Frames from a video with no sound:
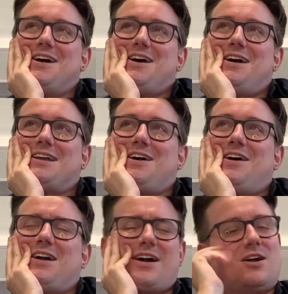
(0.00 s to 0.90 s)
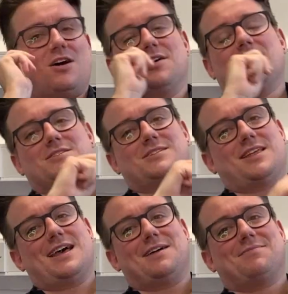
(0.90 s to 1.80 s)
I can't answer
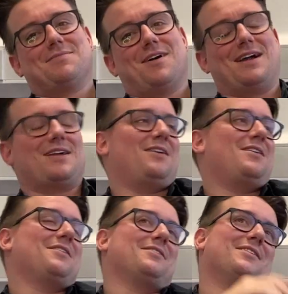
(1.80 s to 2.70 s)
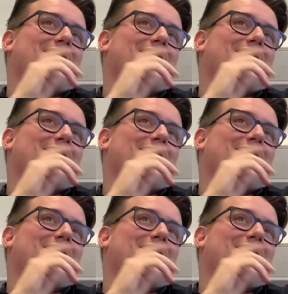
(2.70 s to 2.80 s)
that. I can't.